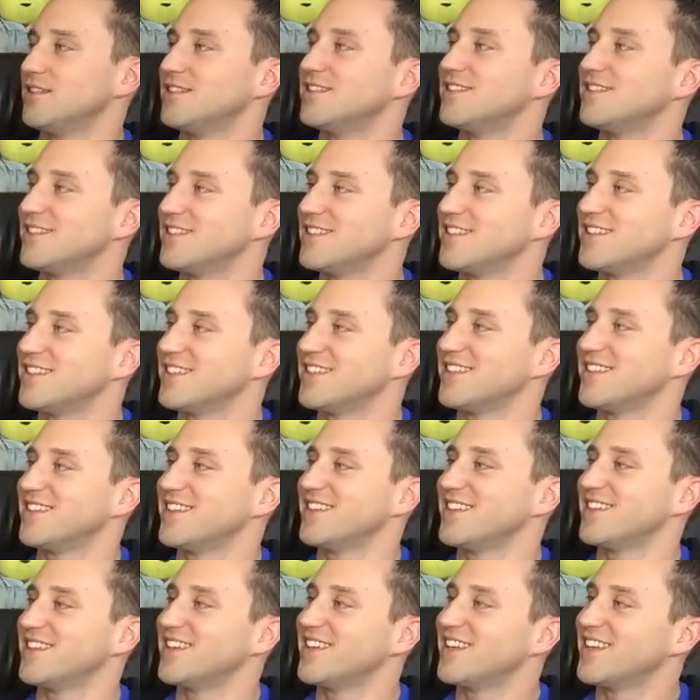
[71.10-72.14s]

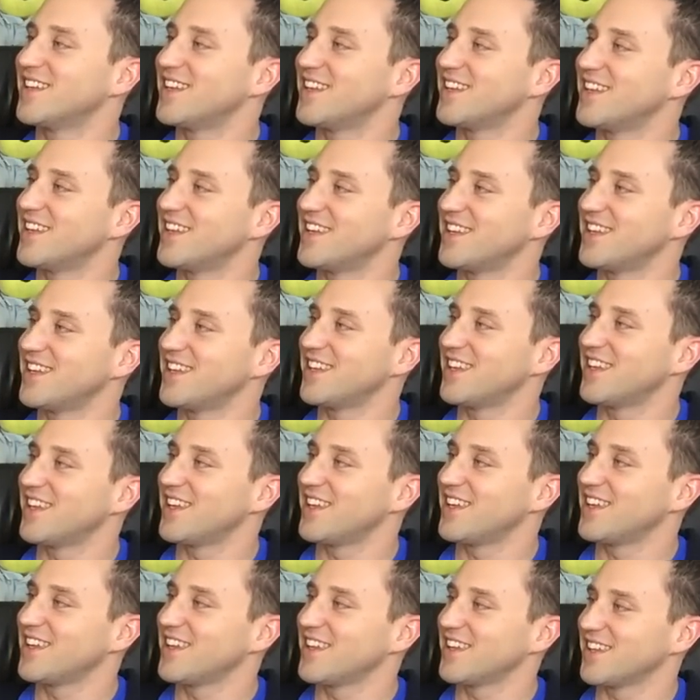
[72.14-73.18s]

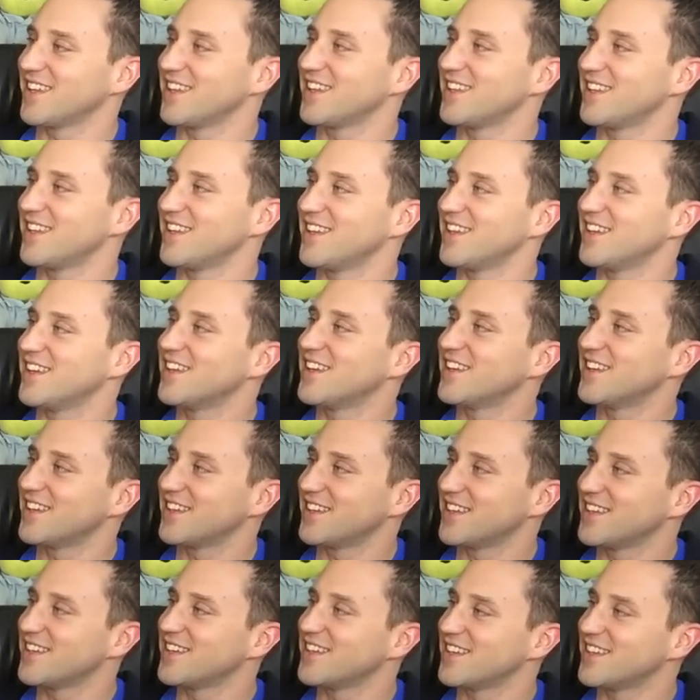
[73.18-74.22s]

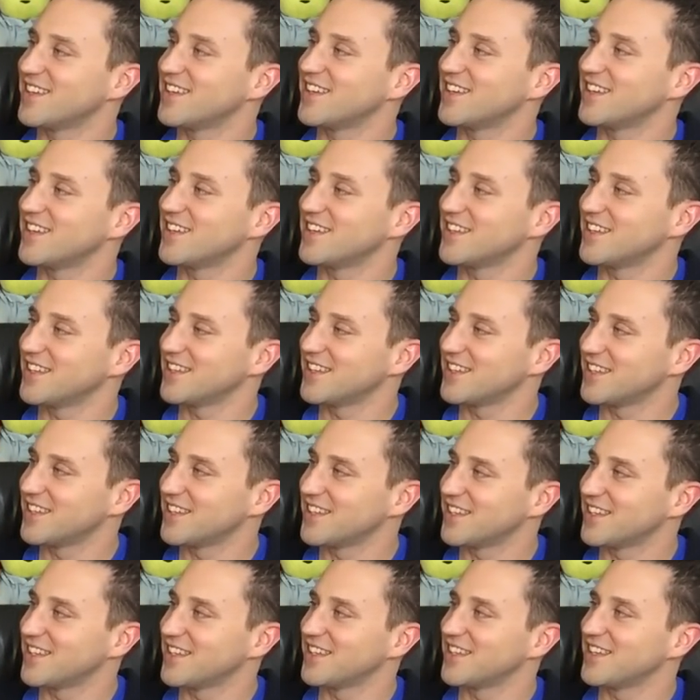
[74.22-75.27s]

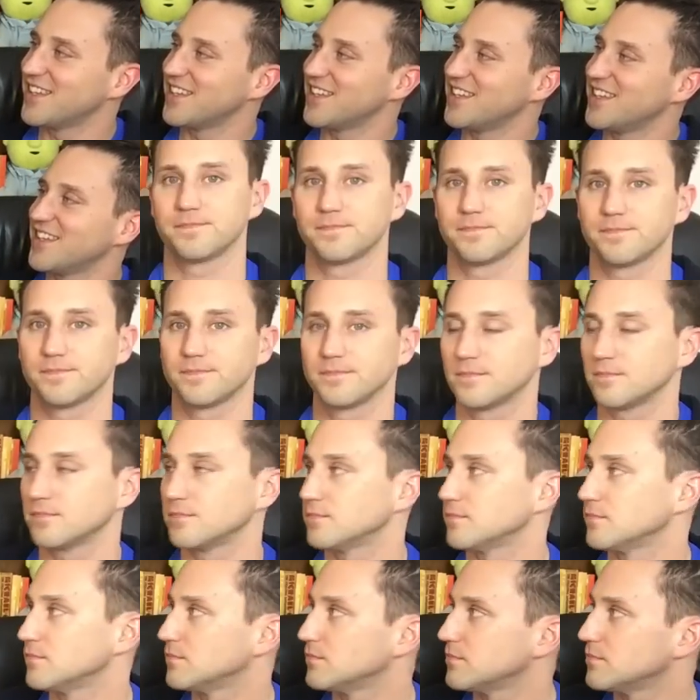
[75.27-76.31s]

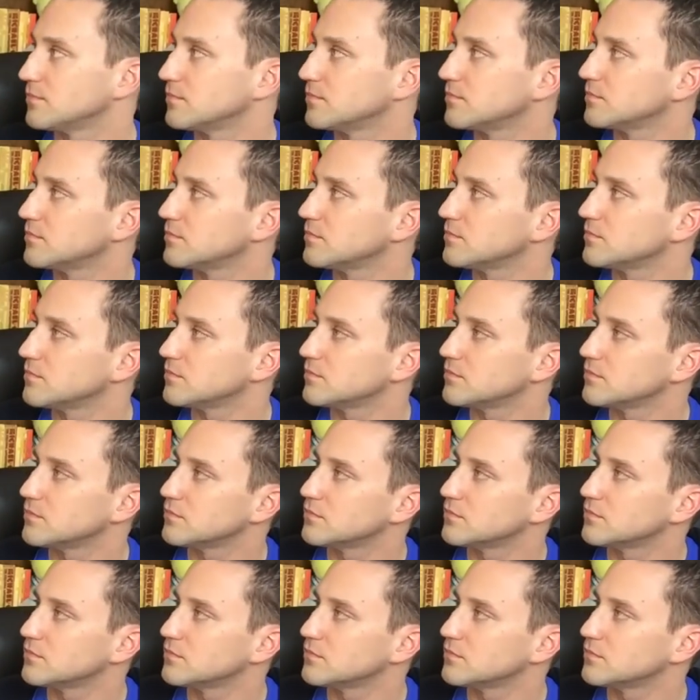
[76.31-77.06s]
[no speech]